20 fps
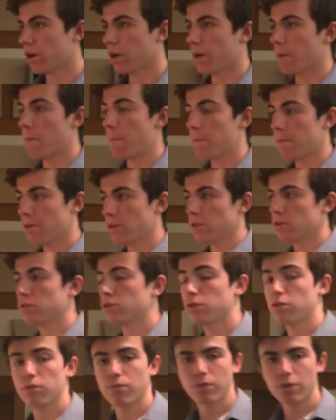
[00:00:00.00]
Okay.
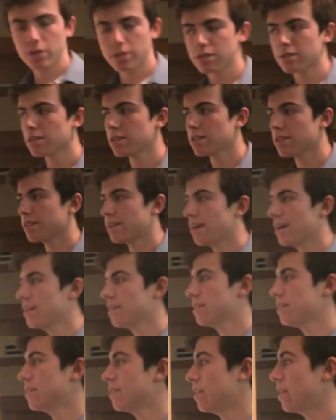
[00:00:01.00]
So the first thing that I
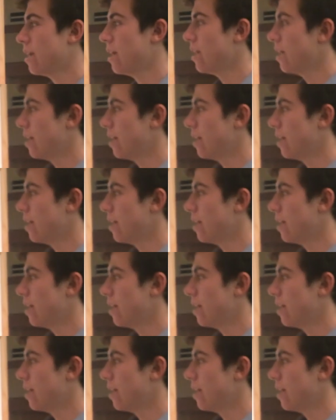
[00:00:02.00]
did